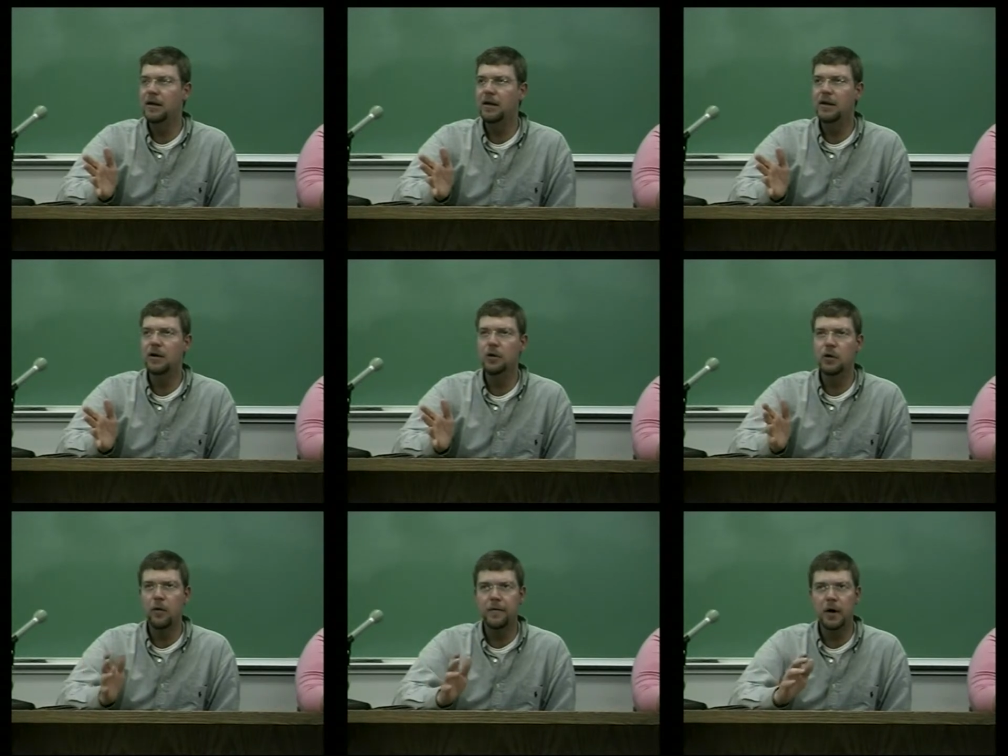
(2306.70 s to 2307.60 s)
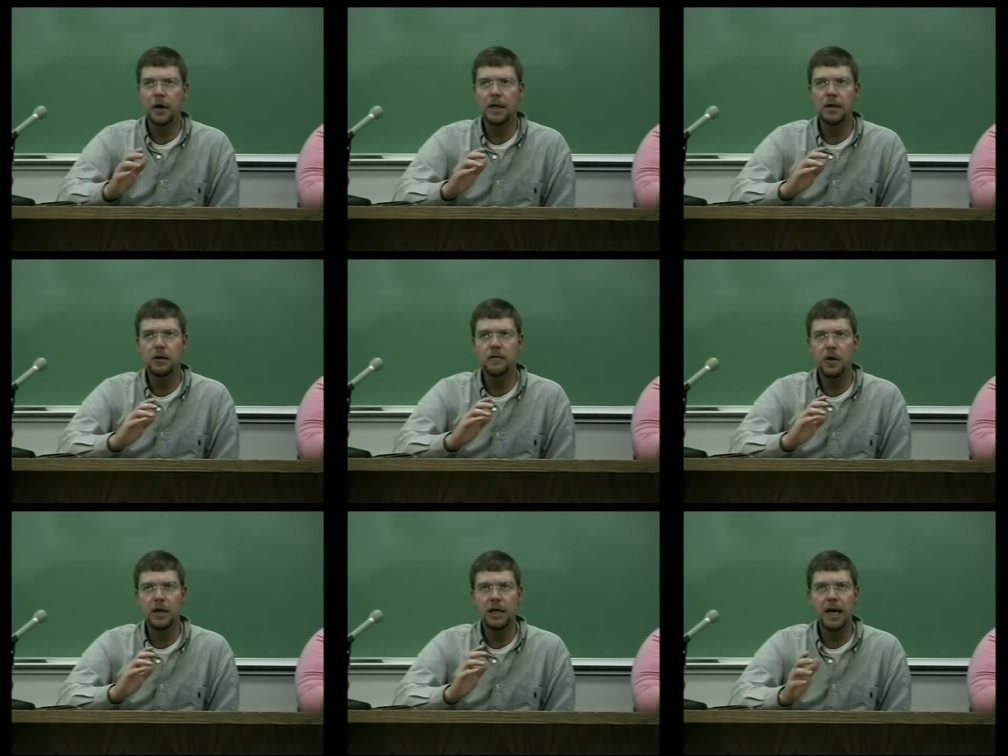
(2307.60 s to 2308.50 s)
you know, you've already, you've
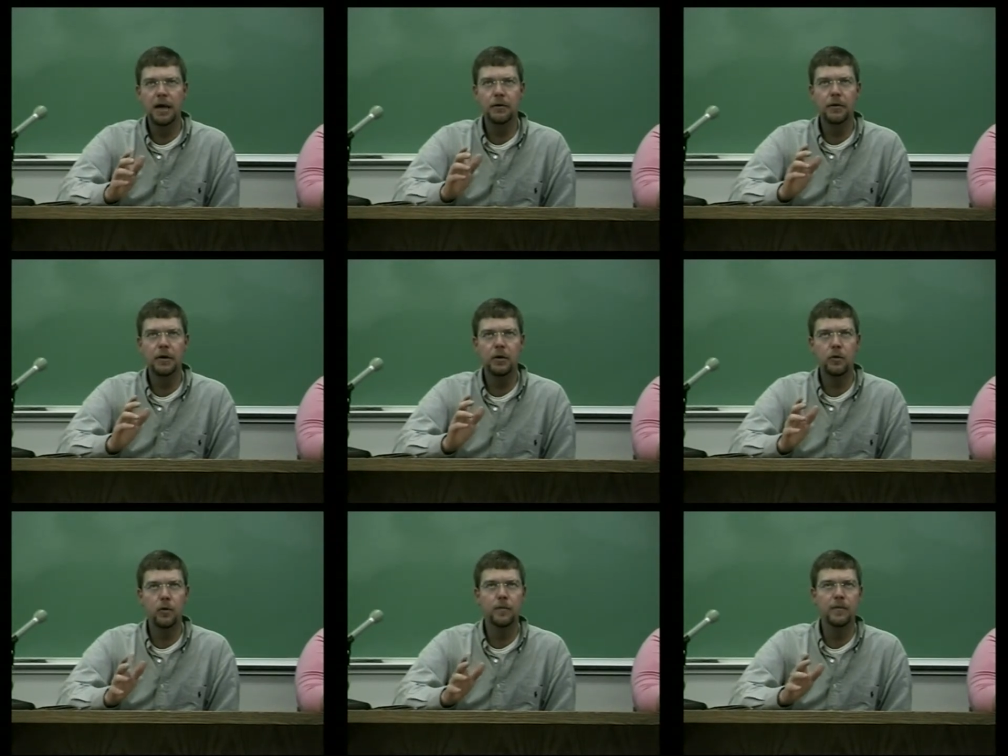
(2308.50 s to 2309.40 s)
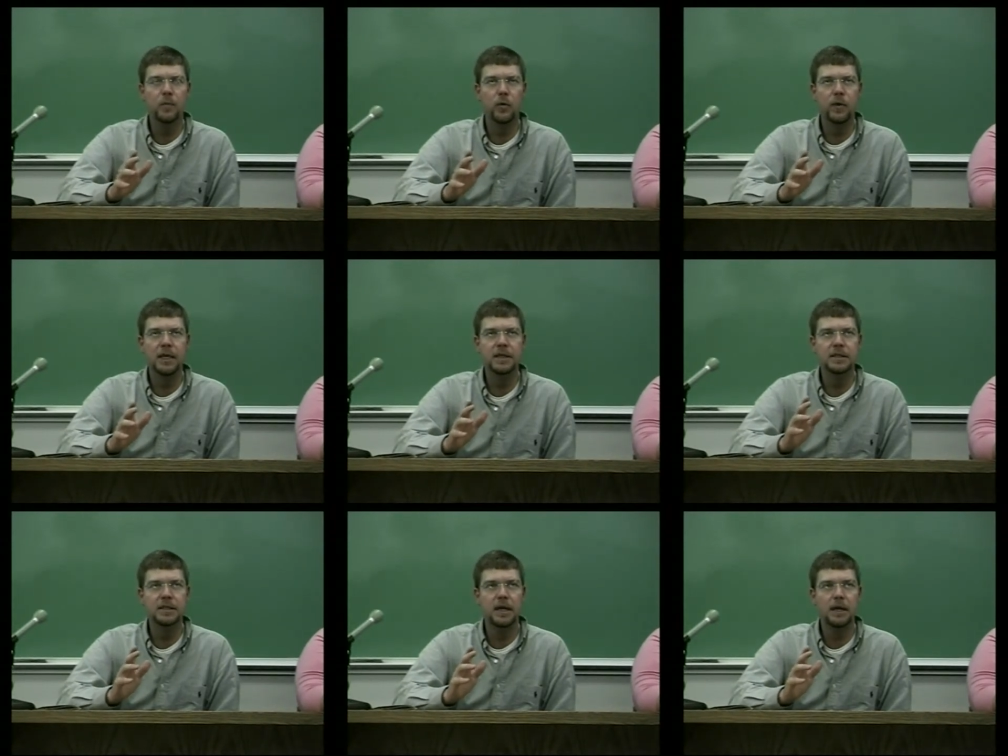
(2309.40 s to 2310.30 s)
already gathered a group of
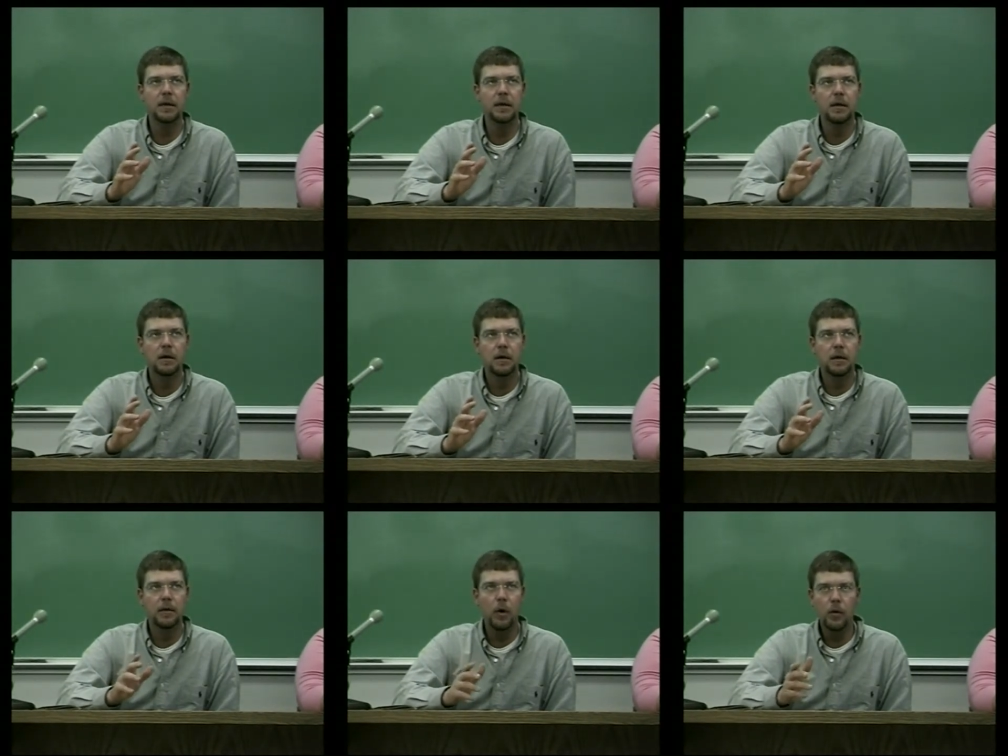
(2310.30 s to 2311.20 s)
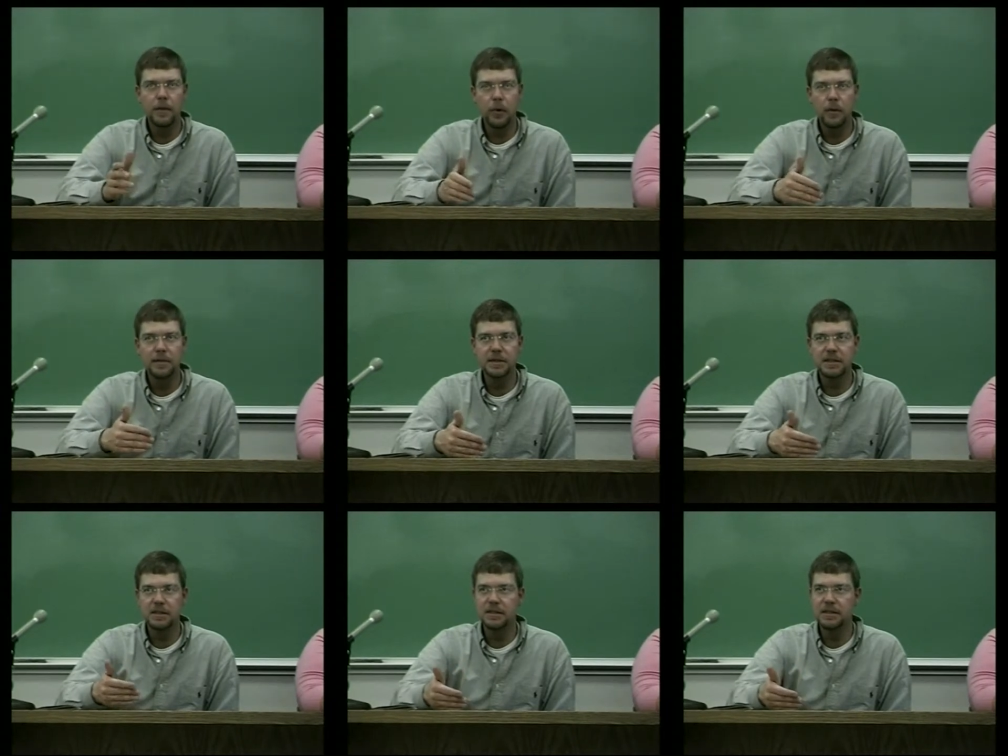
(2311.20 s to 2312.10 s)
Marines that their only
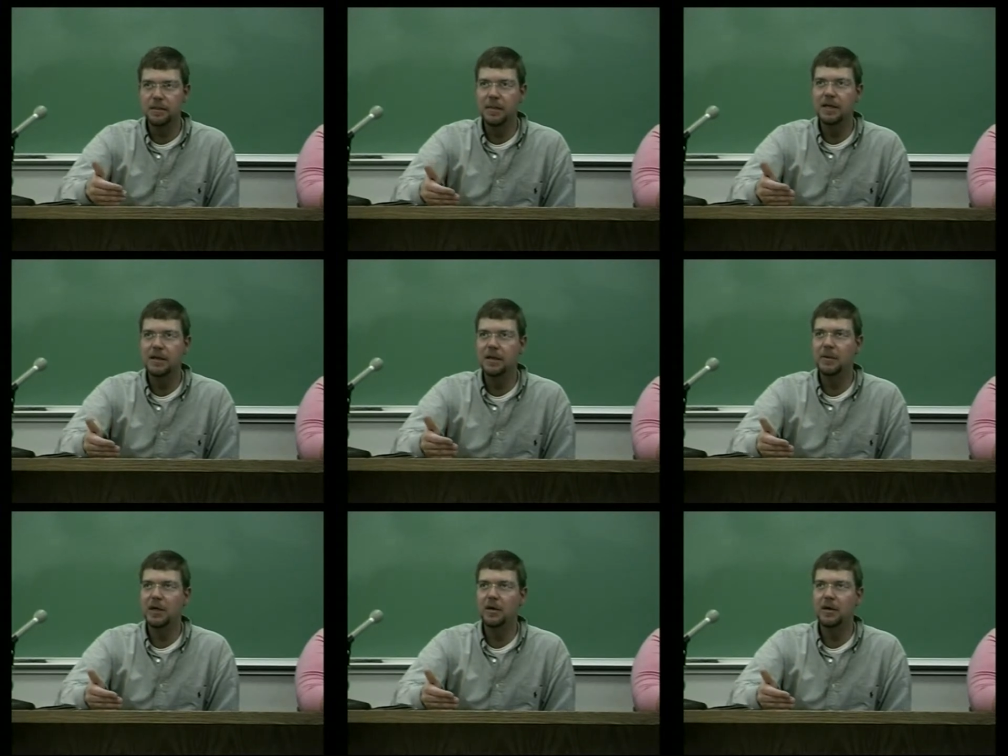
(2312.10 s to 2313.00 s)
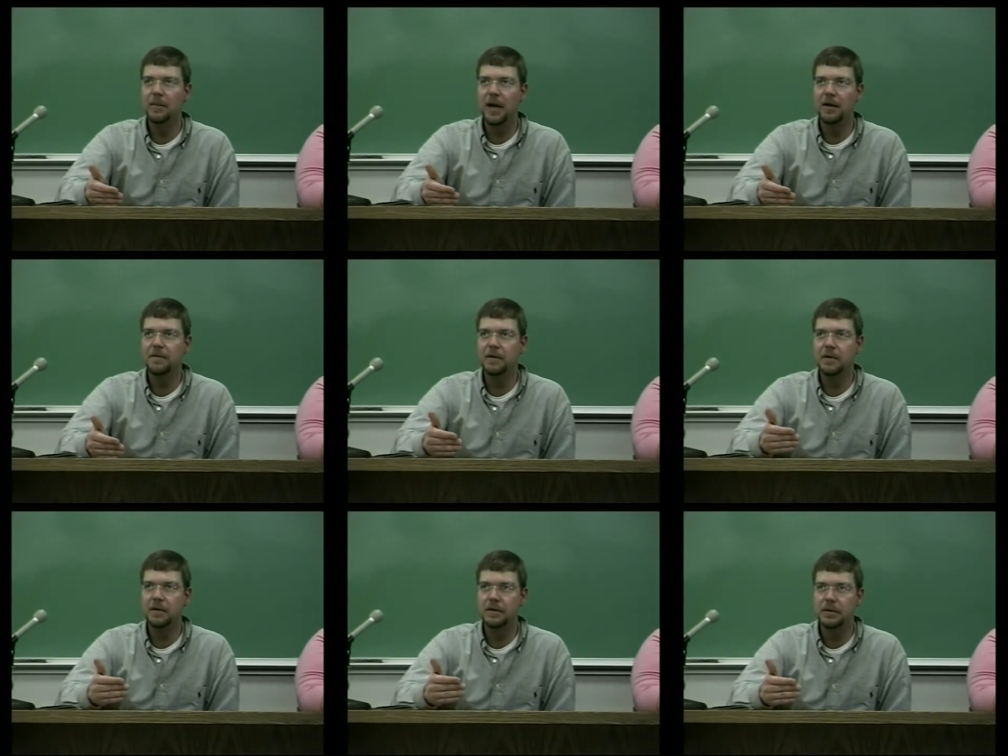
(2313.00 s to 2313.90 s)
purpose is to meet the enemy on the battlefield
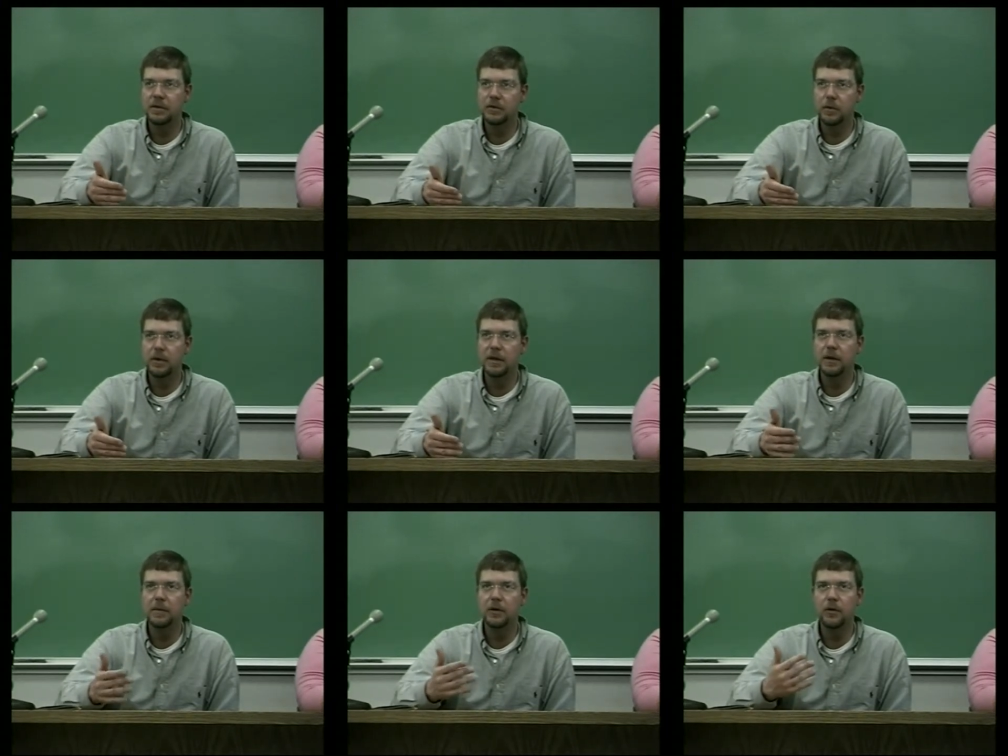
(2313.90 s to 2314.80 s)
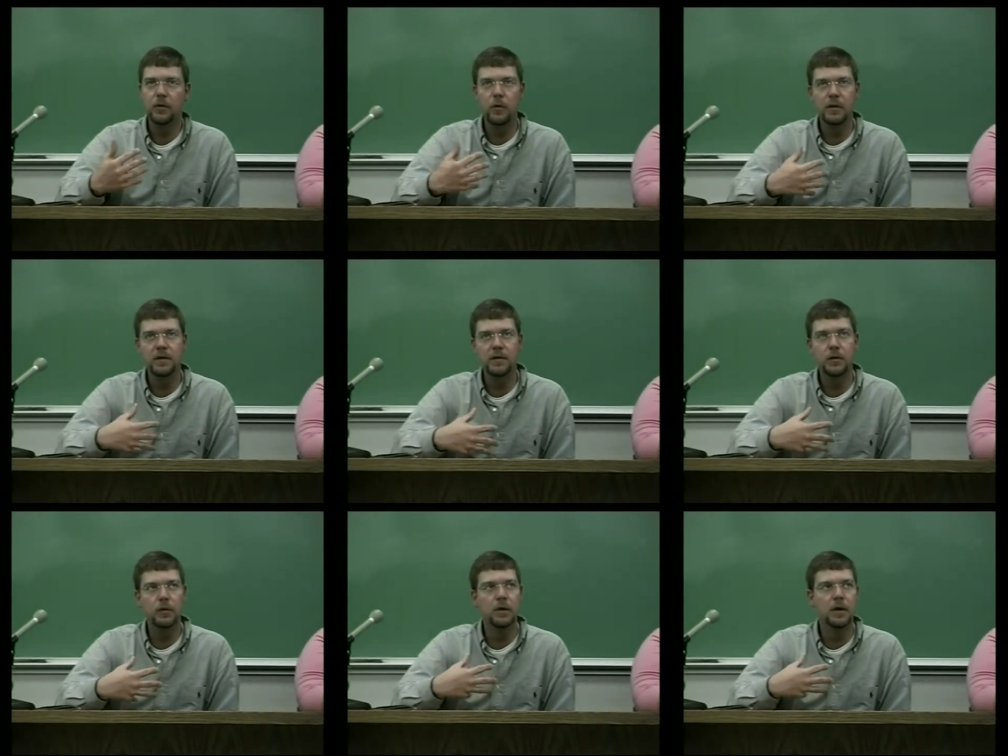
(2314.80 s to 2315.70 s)
and destroy them, and you're going to